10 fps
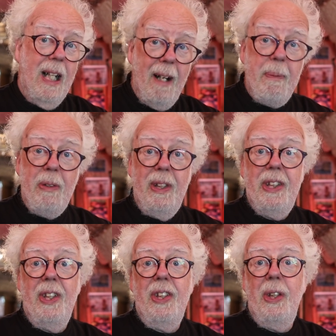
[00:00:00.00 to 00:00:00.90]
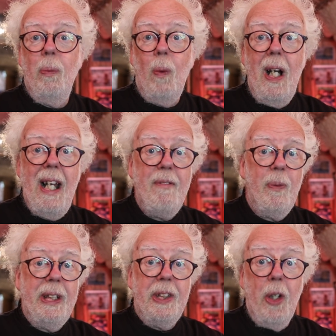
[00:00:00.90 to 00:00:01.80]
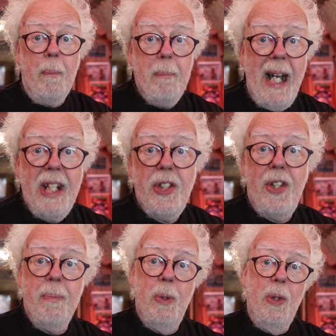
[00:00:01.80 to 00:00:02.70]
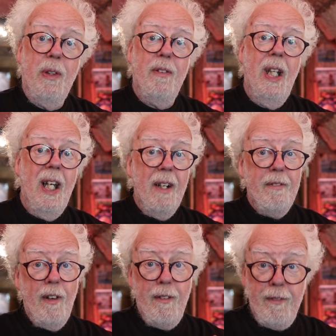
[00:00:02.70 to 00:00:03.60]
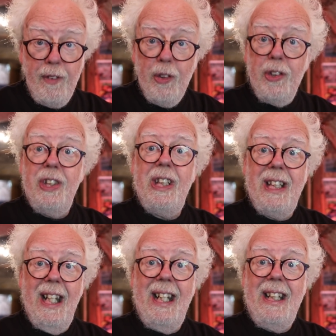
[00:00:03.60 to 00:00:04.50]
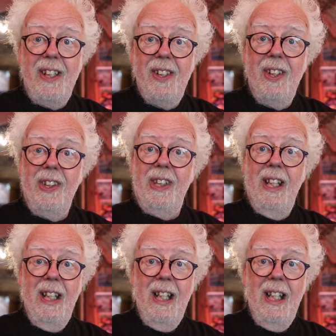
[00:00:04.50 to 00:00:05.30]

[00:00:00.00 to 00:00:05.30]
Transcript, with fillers: I've been researching why haven't we gone back to the moon for 48 years.